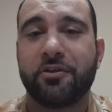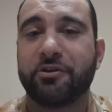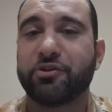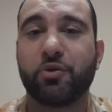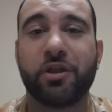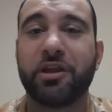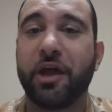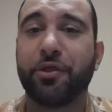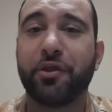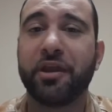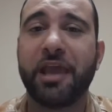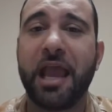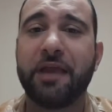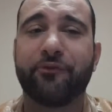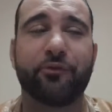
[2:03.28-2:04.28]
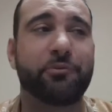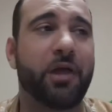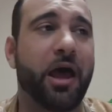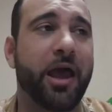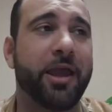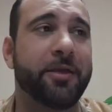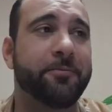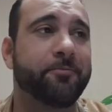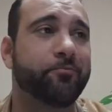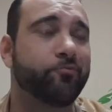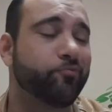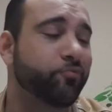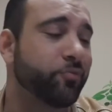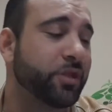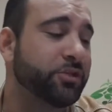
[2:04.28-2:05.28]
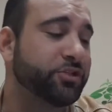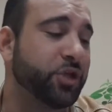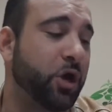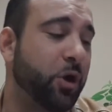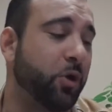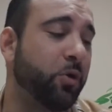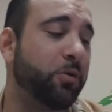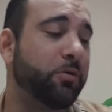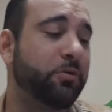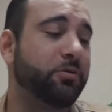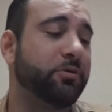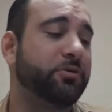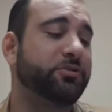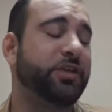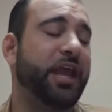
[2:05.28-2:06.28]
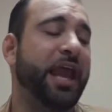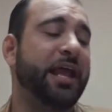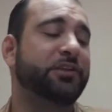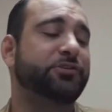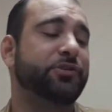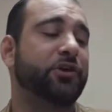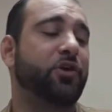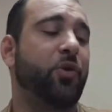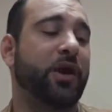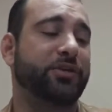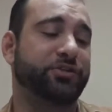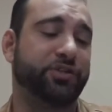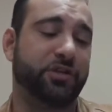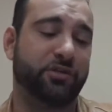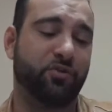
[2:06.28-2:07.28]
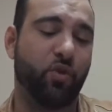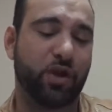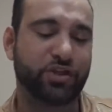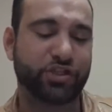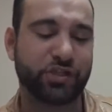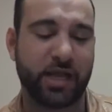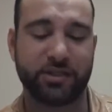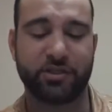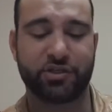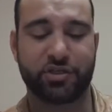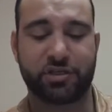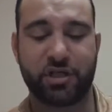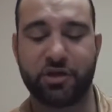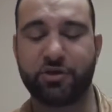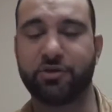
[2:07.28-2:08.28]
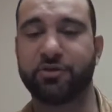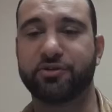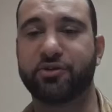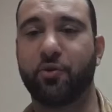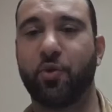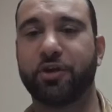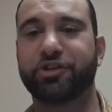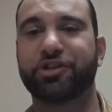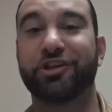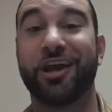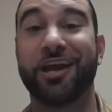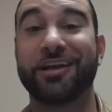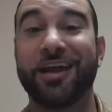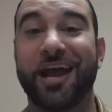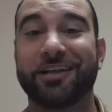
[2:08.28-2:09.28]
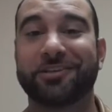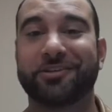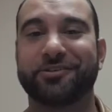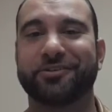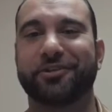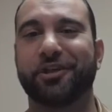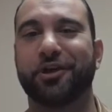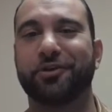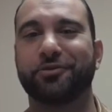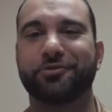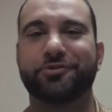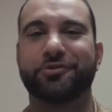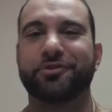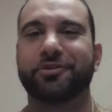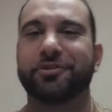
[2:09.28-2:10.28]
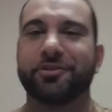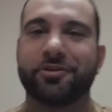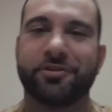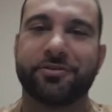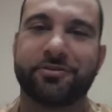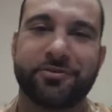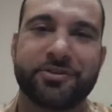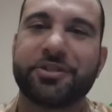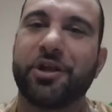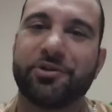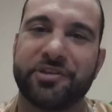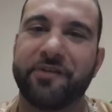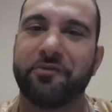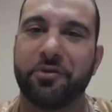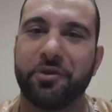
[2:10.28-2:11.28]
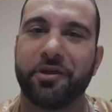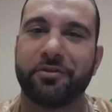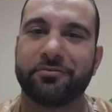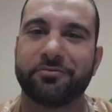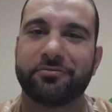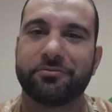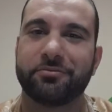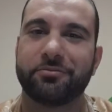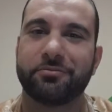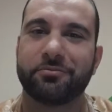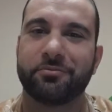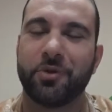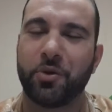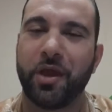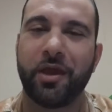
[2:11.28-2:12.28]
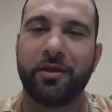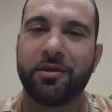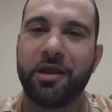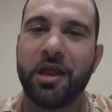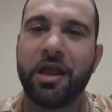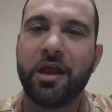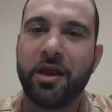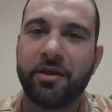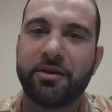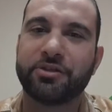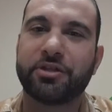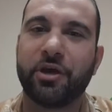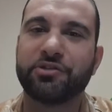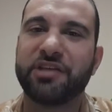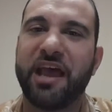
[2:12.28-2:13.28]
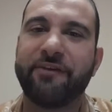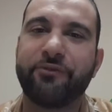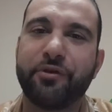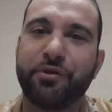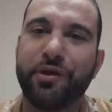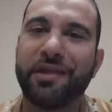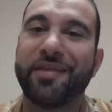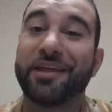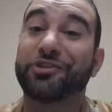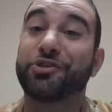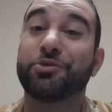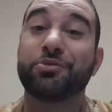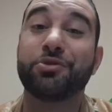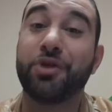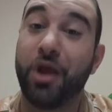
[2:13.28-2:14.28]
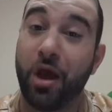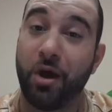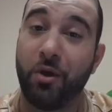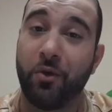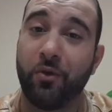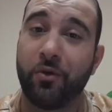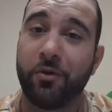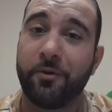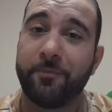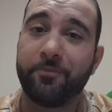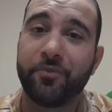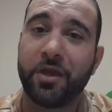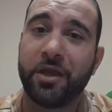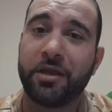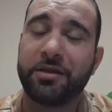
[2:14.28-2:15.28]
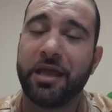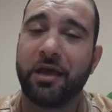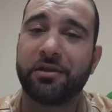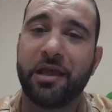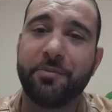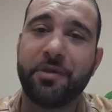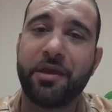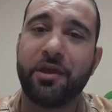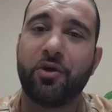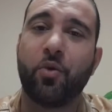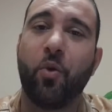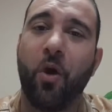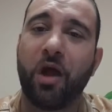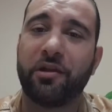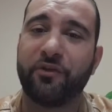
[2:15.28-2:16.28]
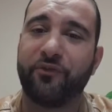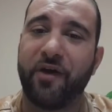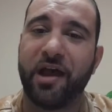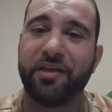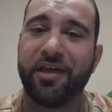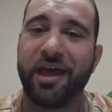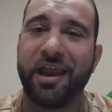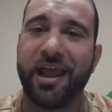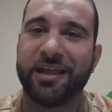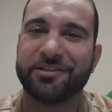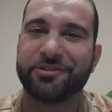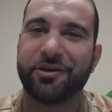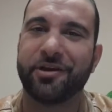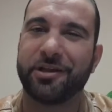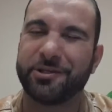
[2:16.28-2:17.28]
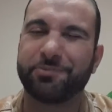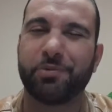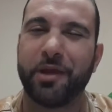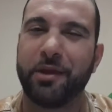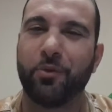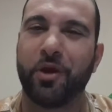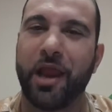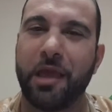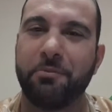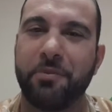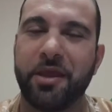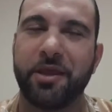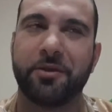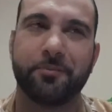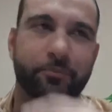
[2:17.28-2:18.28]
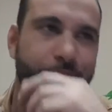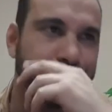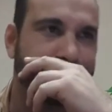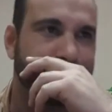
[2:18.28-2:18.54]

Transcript: There's really nothing to gain from lying. So, to answer the question, what should I disclose? What should I not disclose? Disclose everything. Okay? Disclose everything that you know. Now, let me qualify that answer and explain what I mean.